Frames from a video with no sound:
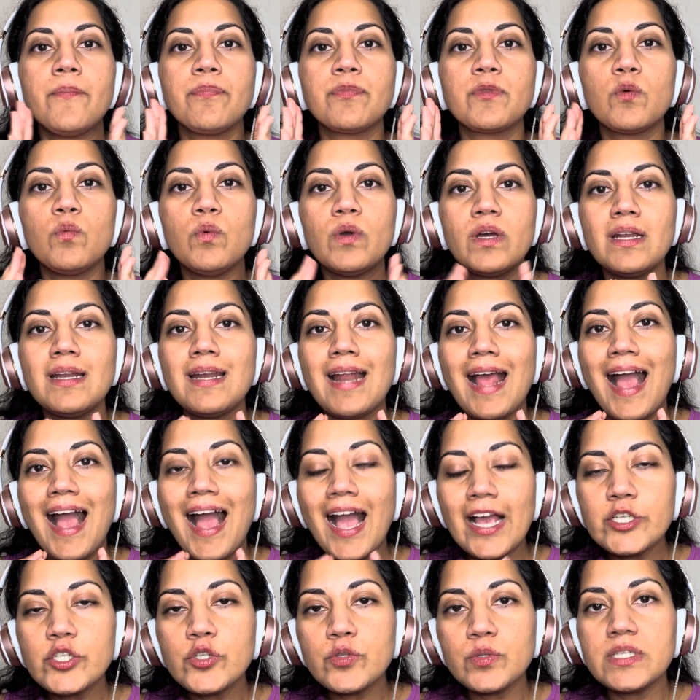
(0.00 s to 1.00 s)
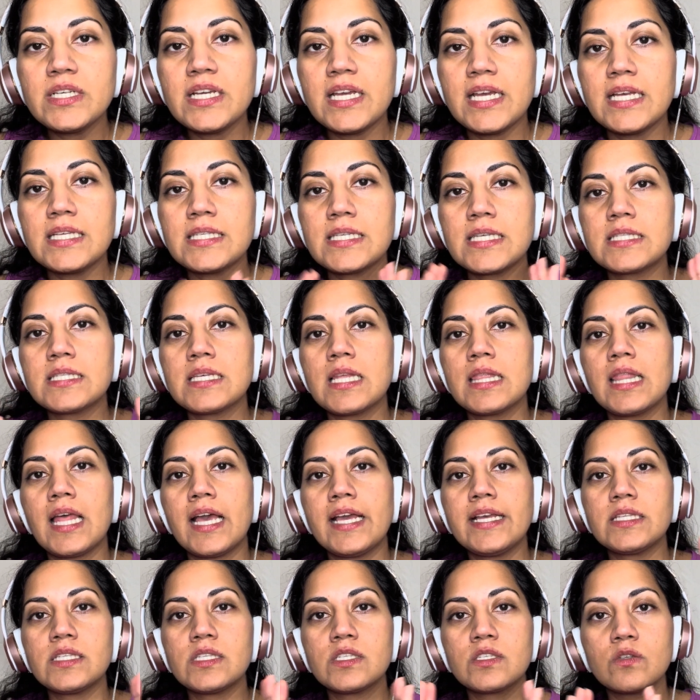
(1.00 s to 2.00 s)
What it actually is, it's a
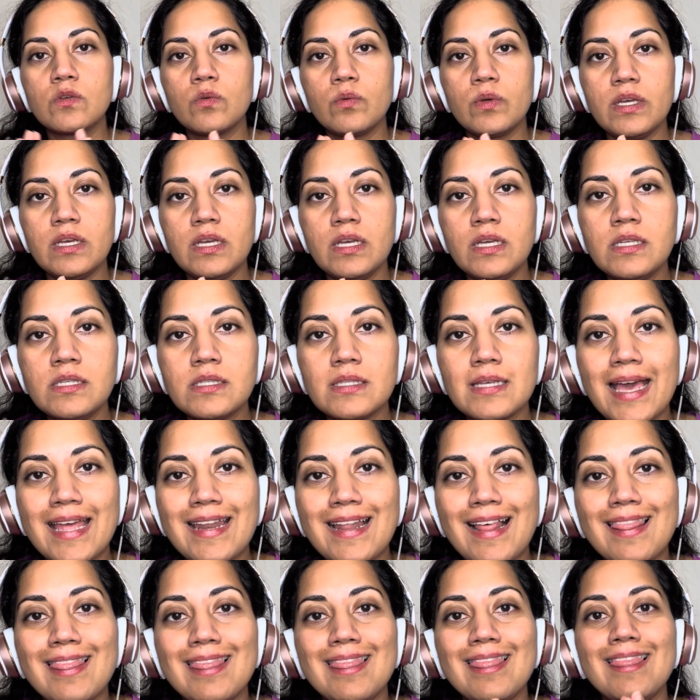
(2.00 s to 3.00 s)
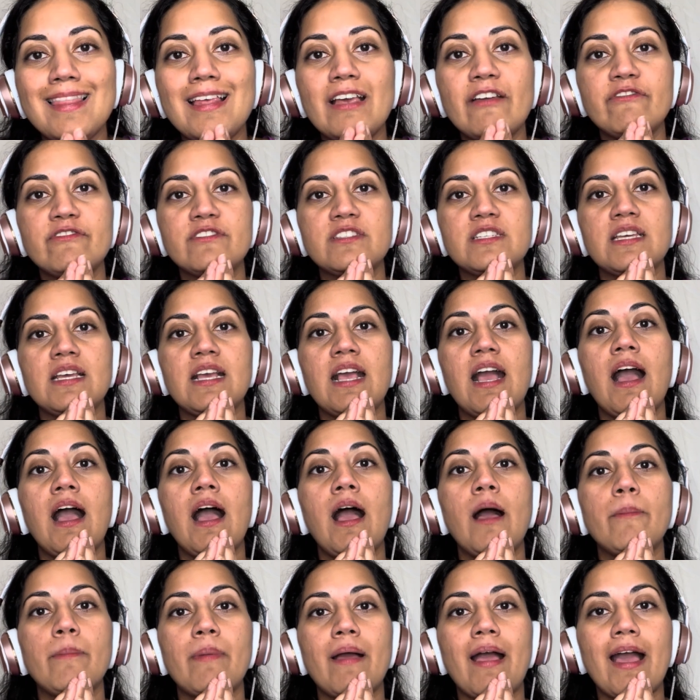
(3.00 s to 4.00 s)
light squeeze and a lifting
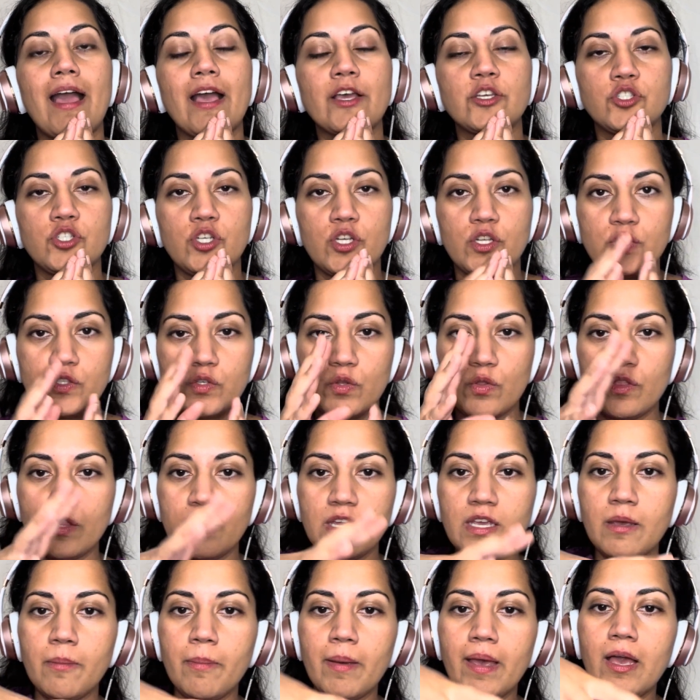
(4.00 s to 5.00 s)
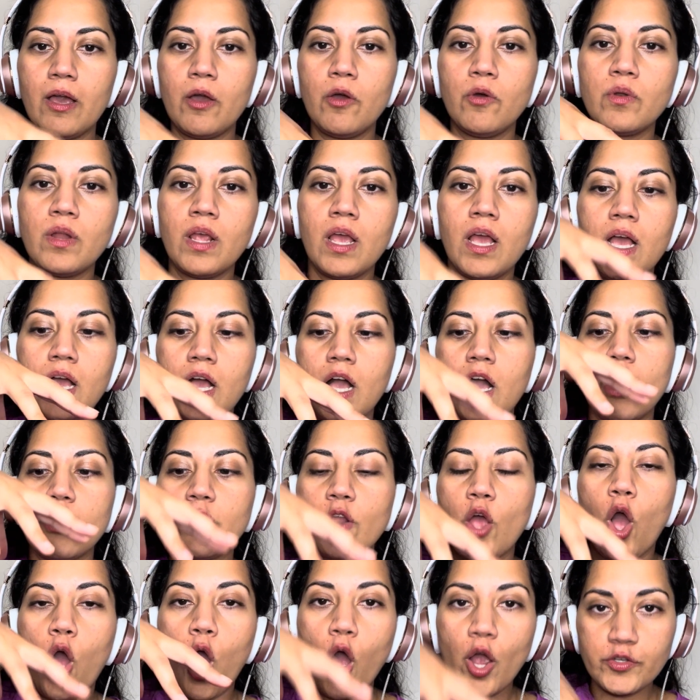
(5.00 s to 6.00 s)
up action. So think about an
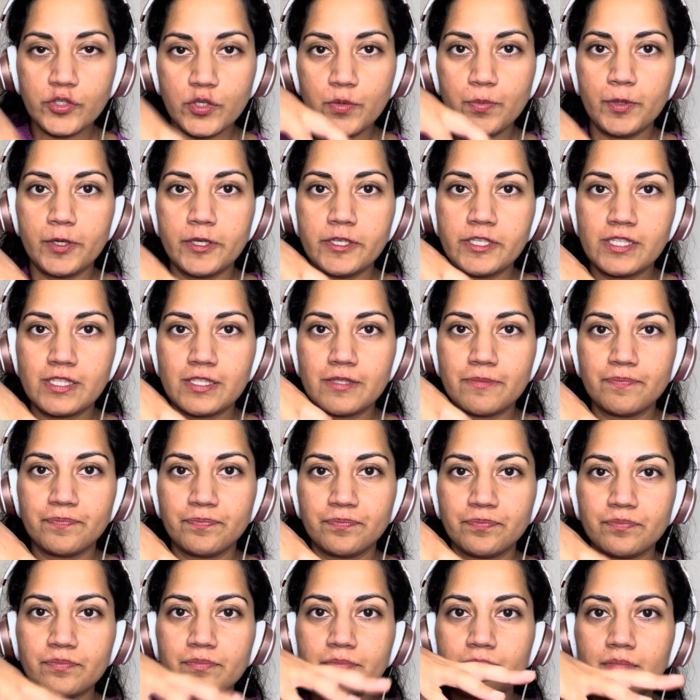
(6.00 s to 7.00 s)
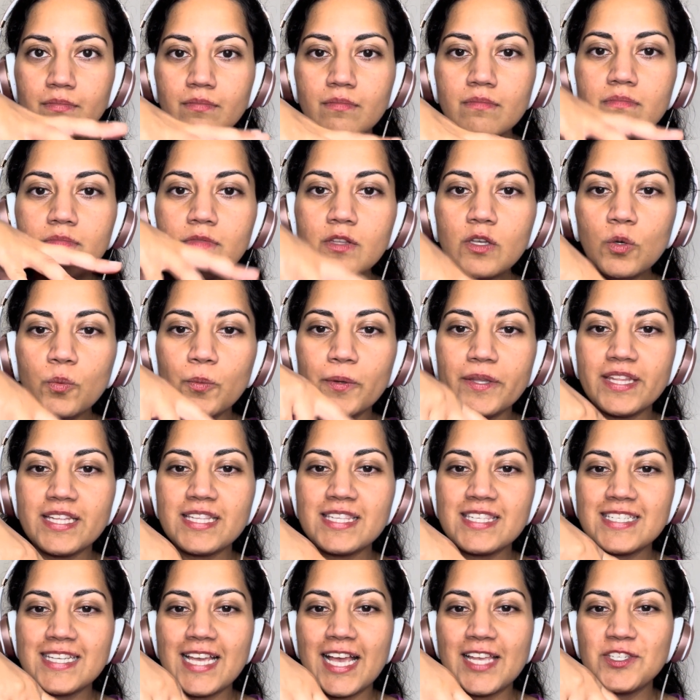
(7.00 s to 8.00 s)
octopus with
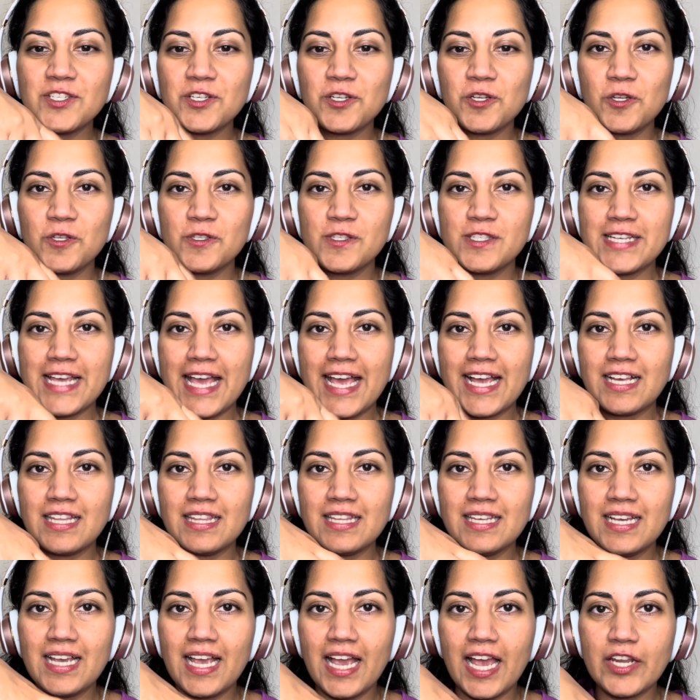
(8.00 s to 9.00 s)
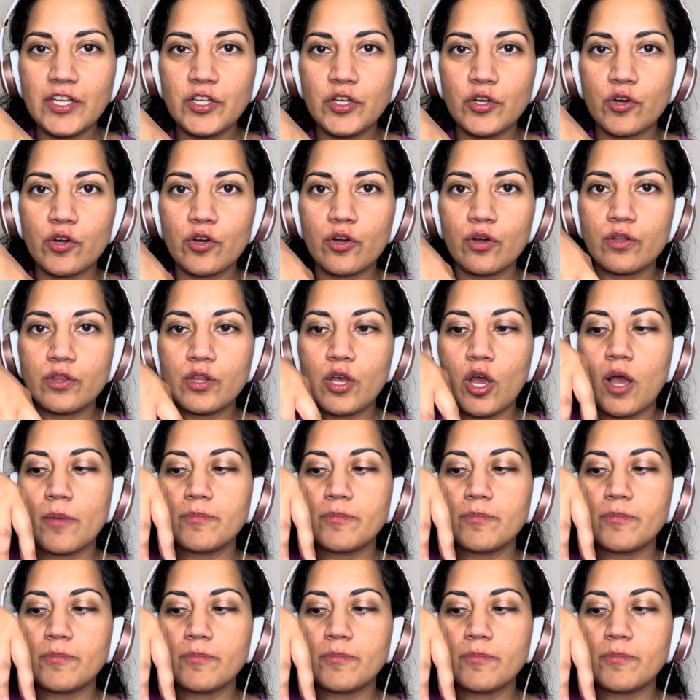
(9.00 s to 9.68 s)
its tentacles dangling, and the